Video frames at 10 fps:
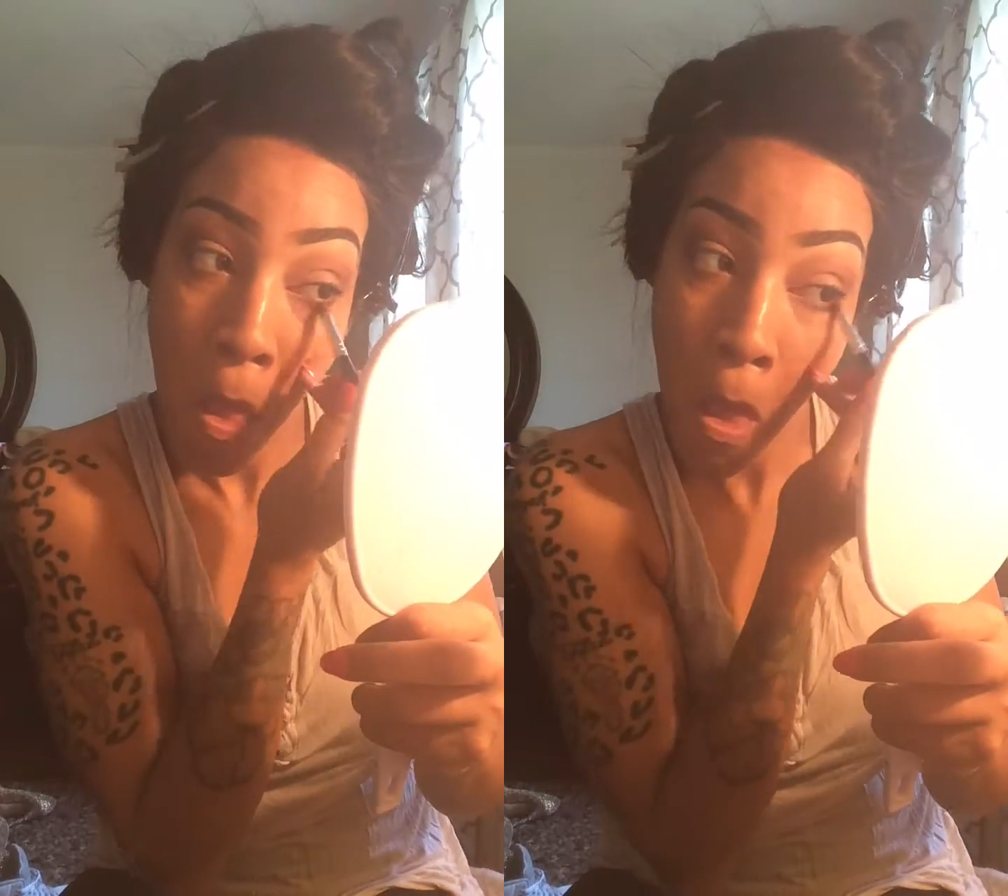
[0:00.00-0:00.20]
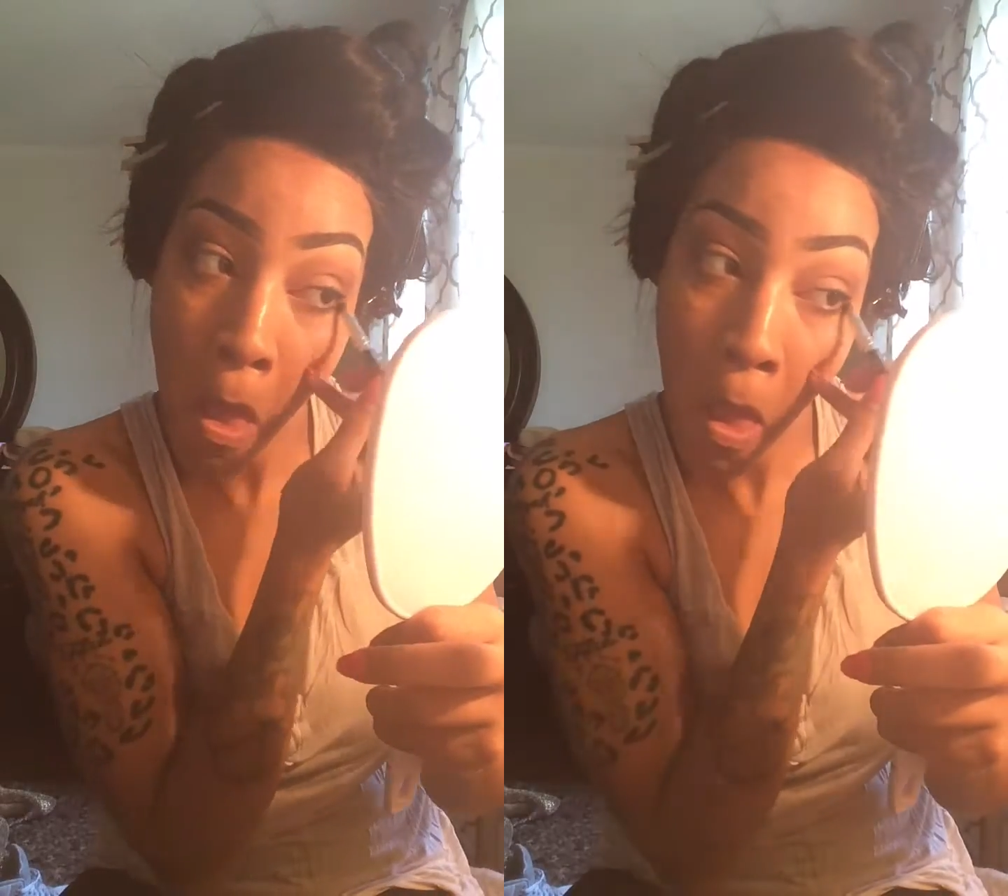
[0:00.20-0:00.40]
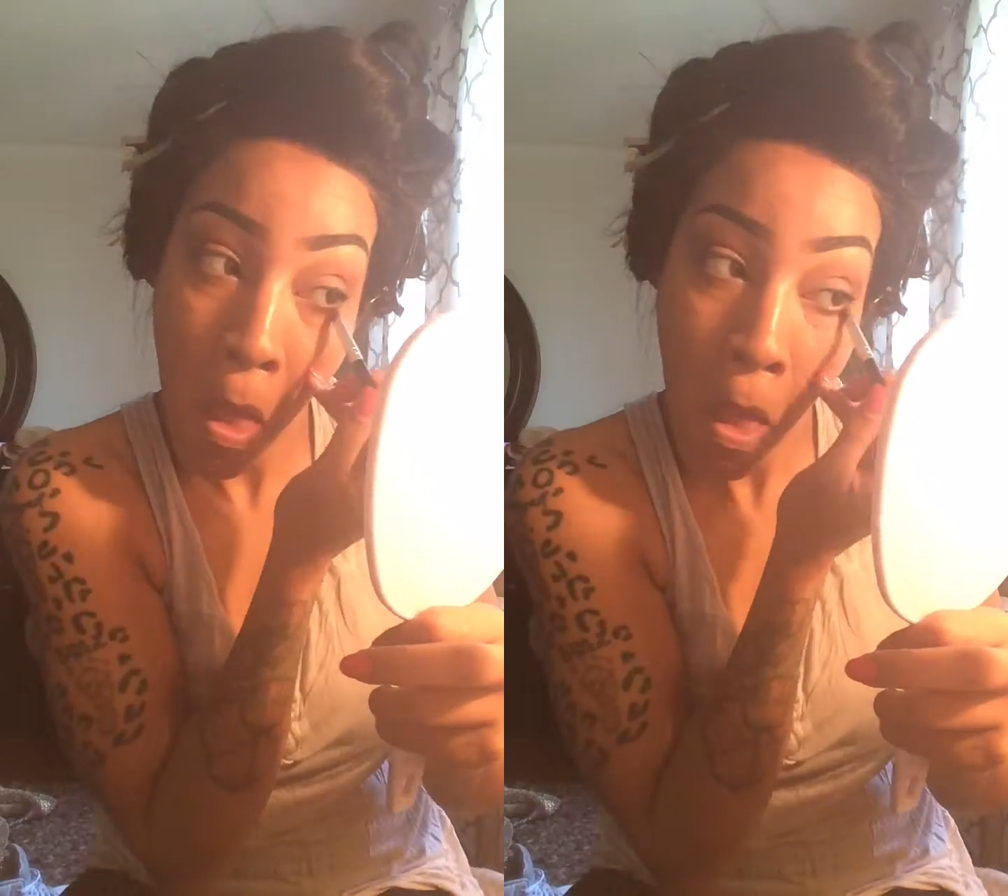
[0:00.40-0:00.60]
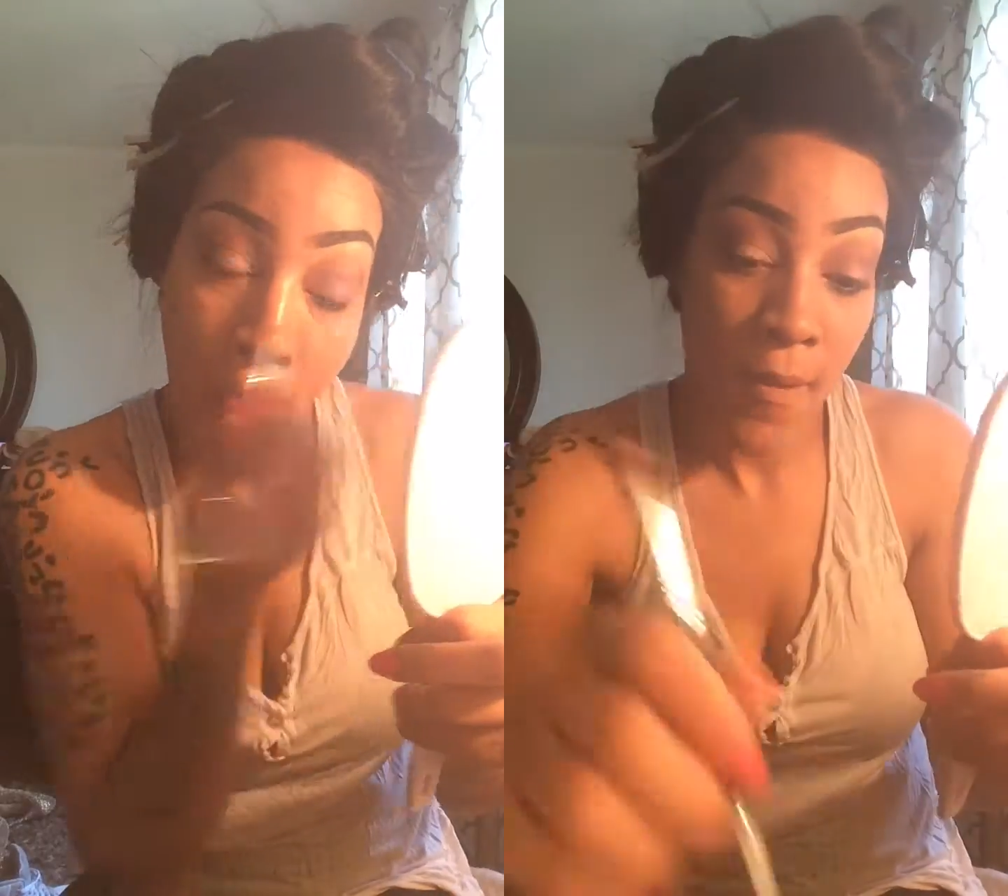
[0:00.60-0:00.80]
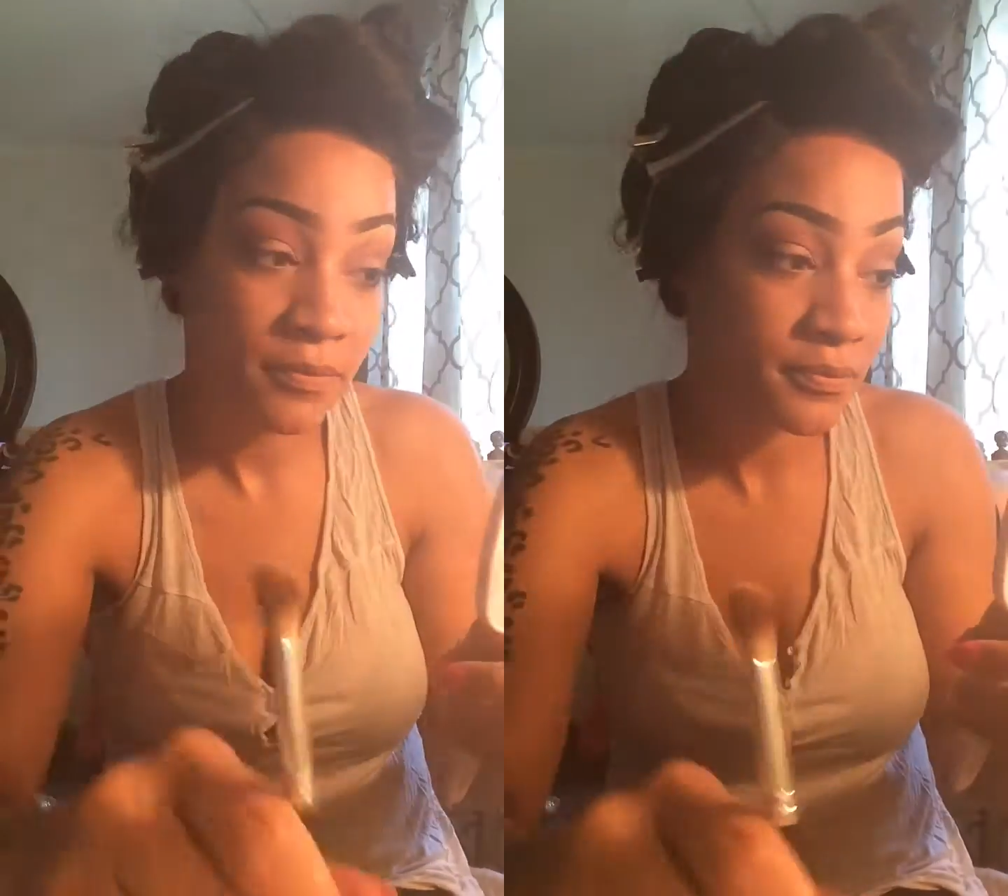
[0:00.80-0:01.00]
brush
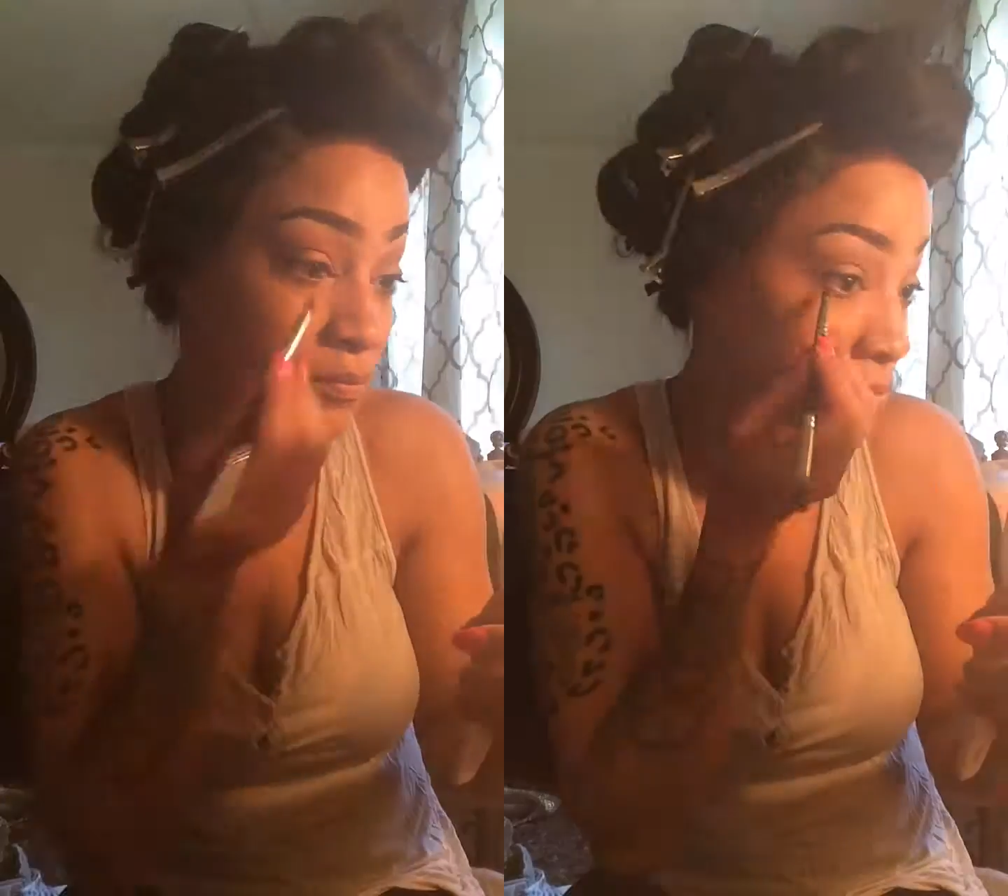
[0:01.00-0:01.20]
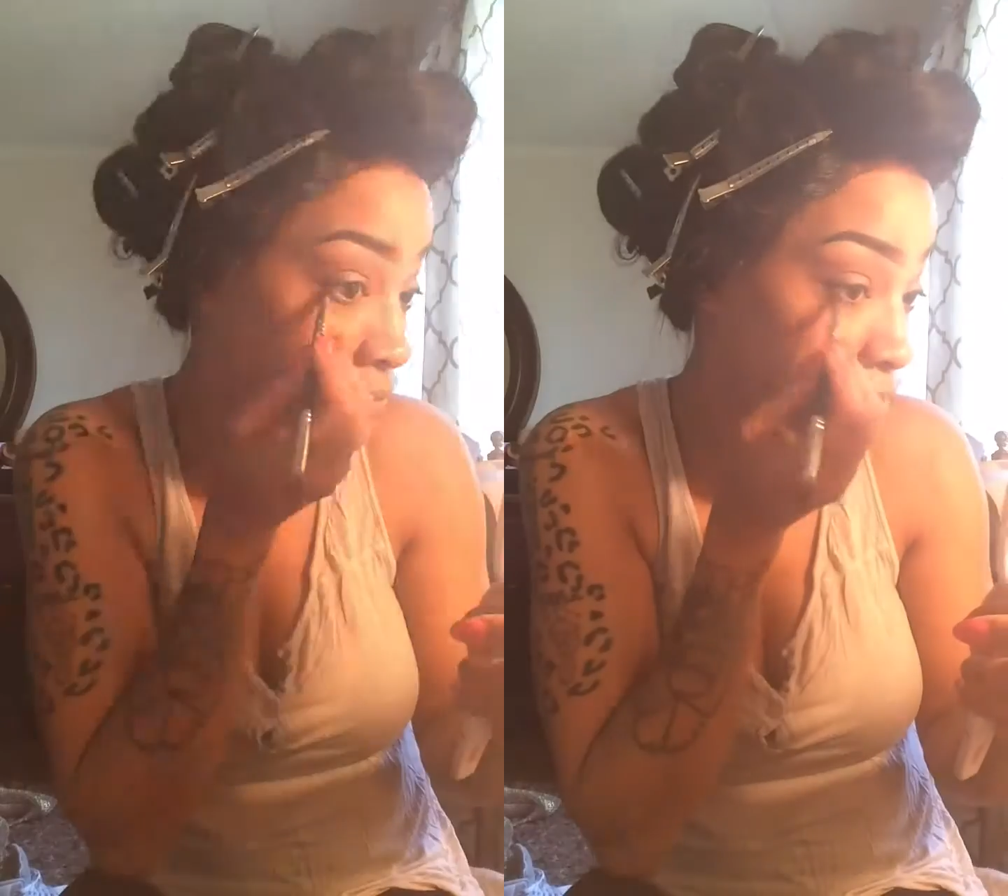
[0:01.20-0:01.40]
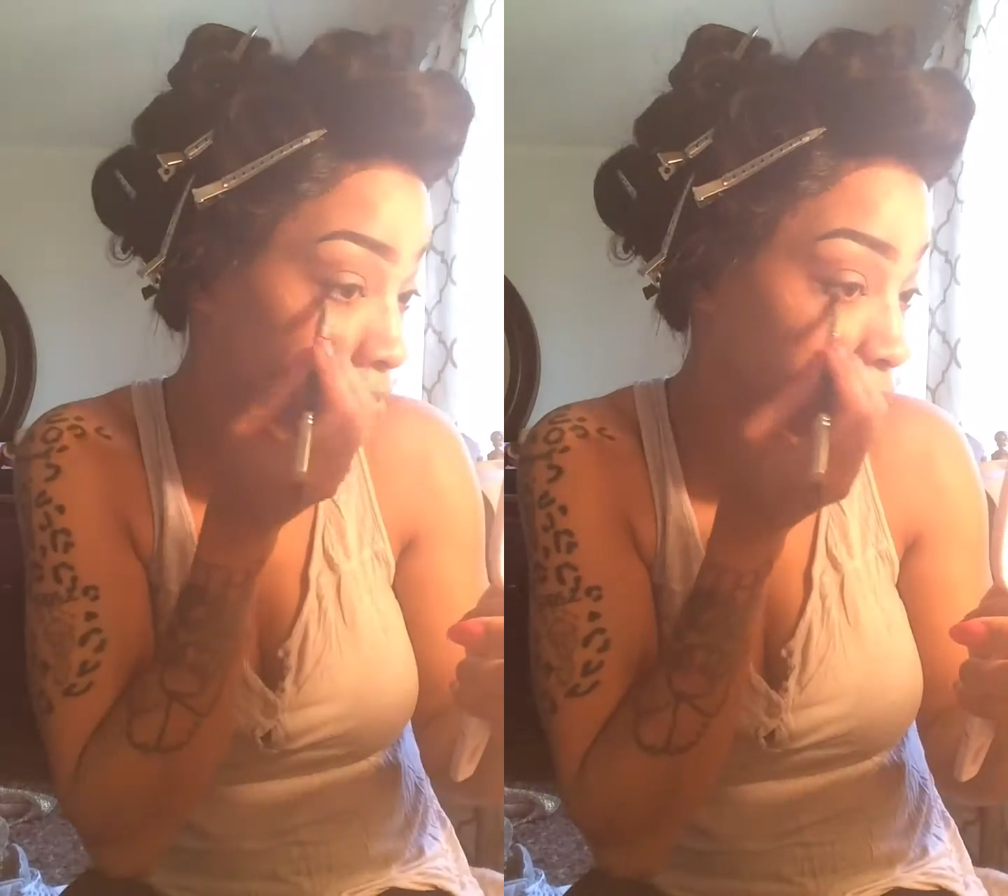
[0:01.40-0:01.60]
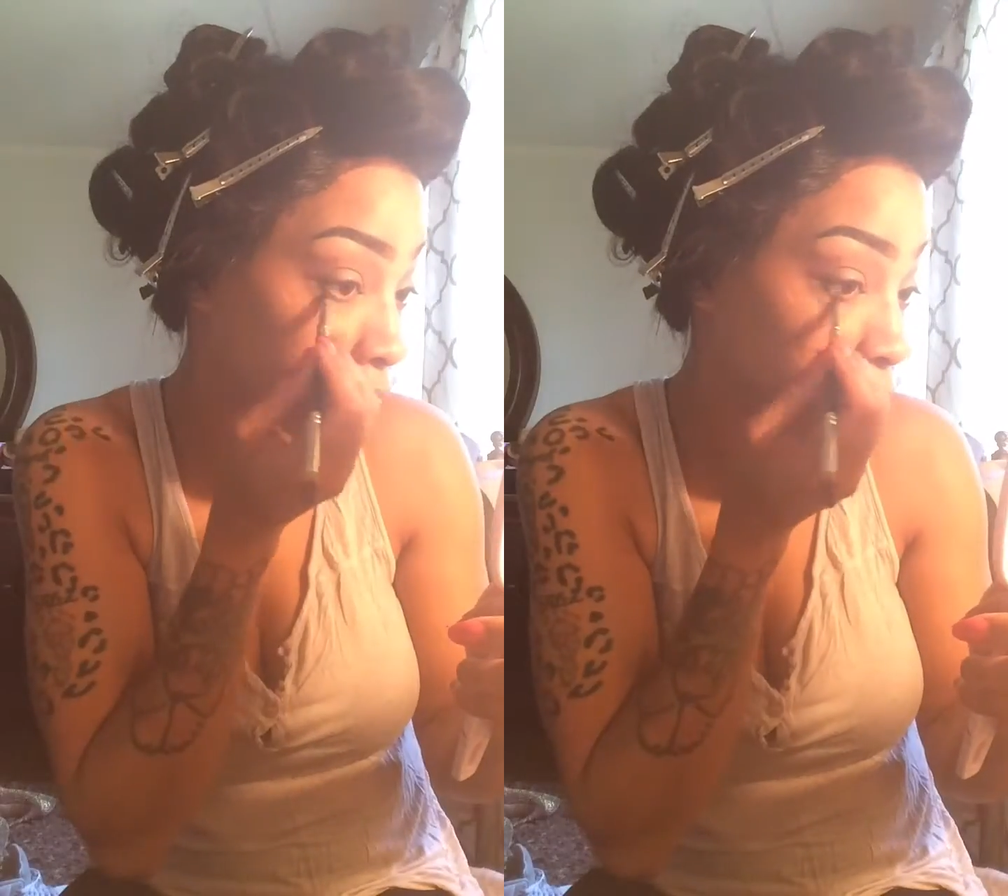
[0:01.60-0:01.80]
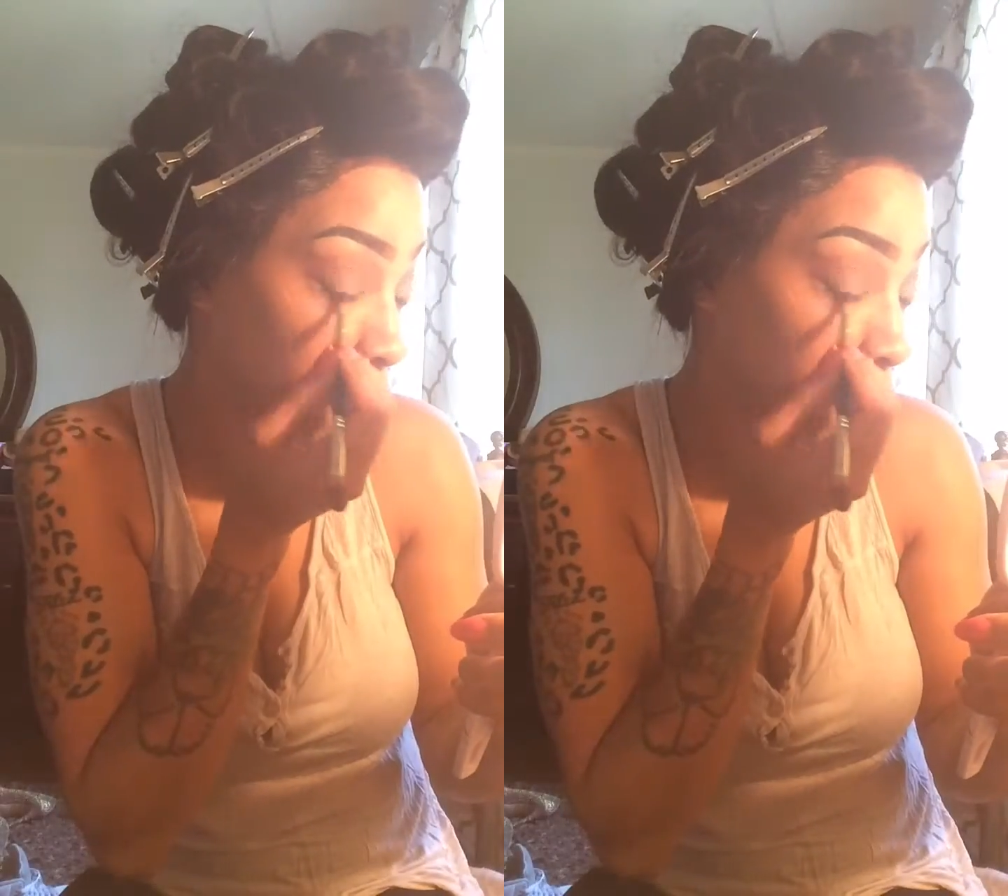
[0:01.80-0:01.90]
that I'm using just to